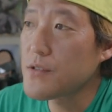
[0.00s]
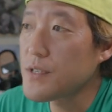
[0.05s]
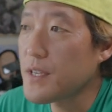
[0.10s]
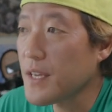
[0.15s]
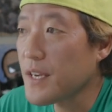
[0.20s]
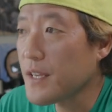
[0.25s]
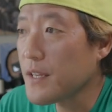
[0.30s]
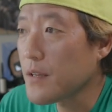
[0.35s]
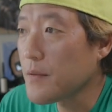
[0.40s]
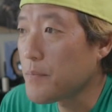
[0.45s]

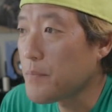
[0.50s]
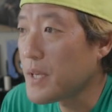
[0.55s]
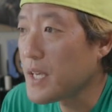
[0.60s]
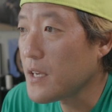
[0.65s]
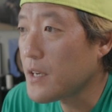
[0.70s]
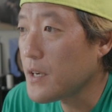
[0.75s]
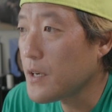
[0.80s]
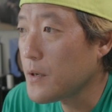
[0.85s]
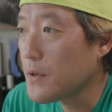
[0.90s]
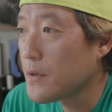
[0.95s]
getting the
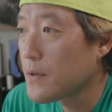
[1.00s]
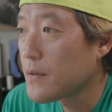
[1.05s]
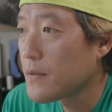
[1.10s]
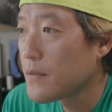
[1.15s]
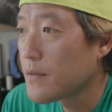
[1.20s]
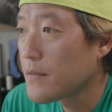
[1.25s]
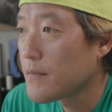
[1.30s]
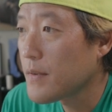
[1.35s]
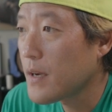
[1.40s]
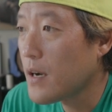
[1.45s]
Pico,
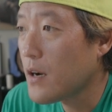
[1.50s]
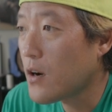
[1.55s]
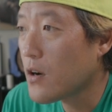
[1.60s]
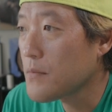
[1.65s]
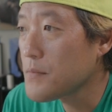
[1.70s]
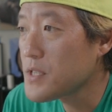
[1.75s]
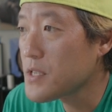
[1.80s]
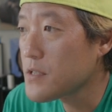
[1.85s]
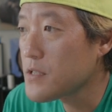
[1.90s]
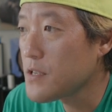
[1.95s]
uh,
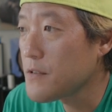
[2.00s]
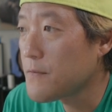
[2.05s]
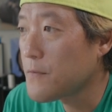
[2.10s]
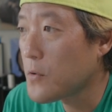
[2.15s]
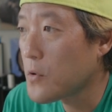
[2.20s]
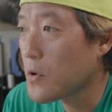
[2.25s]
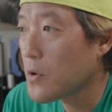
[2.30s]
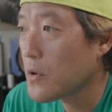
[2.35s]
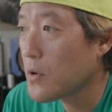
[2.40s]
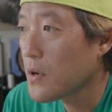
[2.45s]
ARM
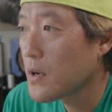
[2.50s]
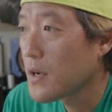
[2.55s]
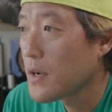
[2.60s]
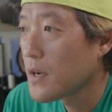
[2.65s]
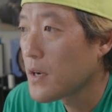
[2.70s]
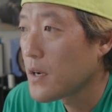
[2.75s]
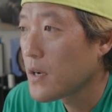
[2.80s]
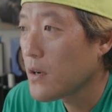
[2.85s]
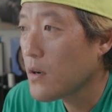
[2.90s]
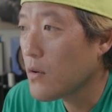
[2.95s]
sixty-four,
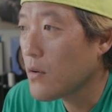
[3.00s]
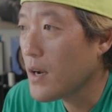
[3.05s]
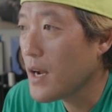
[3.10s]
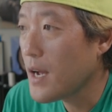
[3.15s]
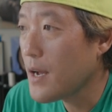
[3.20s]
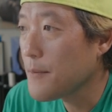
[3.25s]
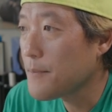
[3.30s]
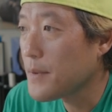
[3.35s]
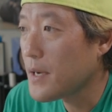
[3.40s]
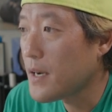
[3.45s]

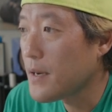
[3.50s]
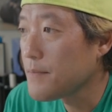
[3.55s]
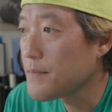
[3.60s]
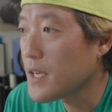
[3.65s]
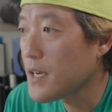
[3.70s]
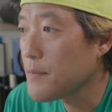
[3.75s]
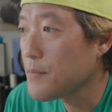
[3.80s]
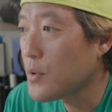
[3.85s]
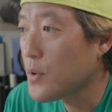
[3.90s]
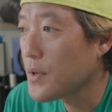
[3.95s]
grab uh,
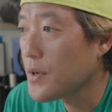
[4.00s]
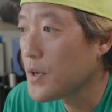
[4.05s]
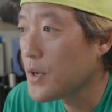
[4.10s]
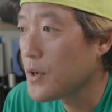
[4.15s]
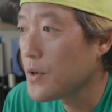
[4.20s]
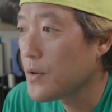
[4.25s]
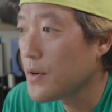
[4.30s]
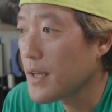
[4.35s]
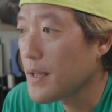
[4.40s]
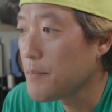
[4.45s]
nine point
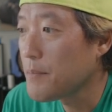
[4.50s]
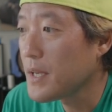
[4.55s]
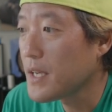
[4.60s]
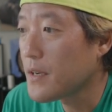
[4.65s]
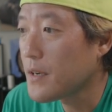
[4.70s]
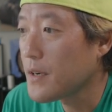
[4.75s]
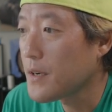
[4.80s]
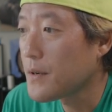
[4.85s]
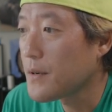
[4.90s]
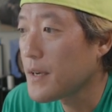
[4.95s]
oh and
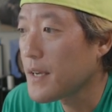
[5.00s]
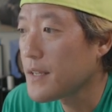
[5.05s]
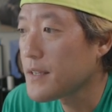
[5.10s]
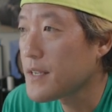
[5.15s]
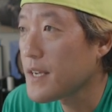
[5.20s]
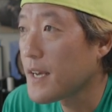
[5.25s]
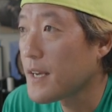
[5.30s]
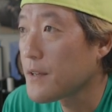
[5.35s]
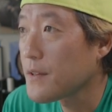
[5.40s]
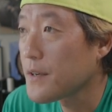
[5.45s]
Pico and
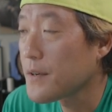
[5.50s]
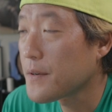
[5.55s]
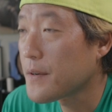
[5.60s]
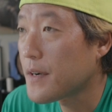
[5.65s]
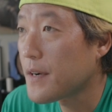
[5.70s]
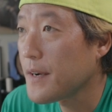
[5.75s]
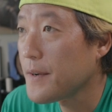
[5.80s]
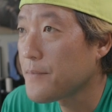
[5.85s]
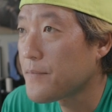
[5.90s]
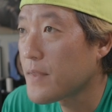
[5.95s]
download,
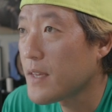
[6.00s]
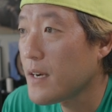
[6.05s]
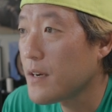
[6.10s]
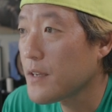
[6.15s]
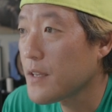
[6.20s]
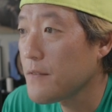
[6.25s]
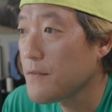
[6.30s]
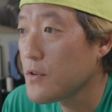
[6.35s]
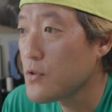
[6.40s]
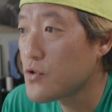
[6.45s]
all right?
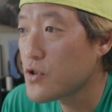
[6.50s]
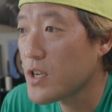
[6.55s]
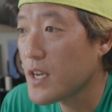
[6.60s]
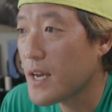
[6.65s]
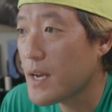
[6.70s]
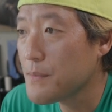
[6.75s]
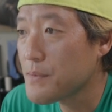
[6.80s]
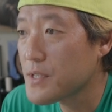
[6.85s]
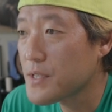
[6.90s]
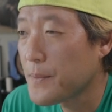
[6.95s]
That'll give you
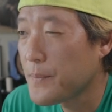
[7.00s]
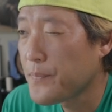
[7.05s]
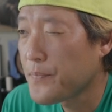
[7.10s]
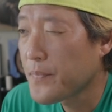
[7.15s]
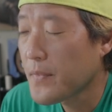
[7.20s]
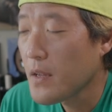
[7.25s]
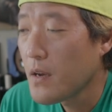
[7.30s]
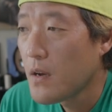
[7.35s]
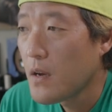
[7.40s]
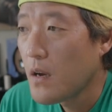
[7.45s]
GApps.
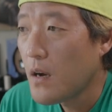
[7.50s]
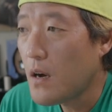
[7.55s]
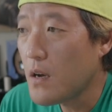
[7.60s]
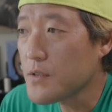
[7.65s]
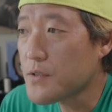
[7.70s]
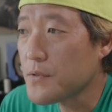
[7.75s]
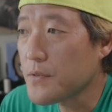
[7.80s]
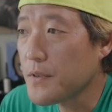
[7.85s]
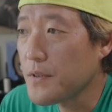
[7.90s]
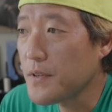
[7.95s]

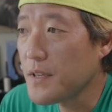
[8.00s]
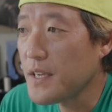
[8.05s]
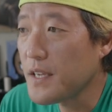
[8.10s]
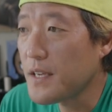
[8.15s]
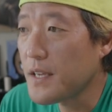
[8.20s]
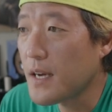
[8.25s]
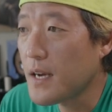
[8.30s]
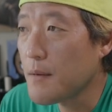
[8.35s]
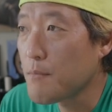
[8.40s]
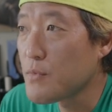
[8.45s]
Also, you
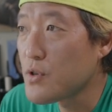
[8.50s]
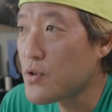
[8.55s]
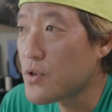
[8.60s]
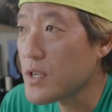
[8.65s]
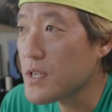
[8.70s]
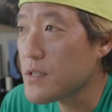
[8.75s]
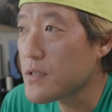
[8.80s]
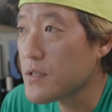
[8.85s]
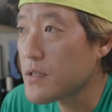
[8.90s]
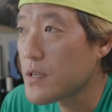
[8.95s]
need a
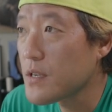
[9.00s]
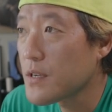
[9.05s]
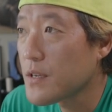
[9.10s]
Magisk,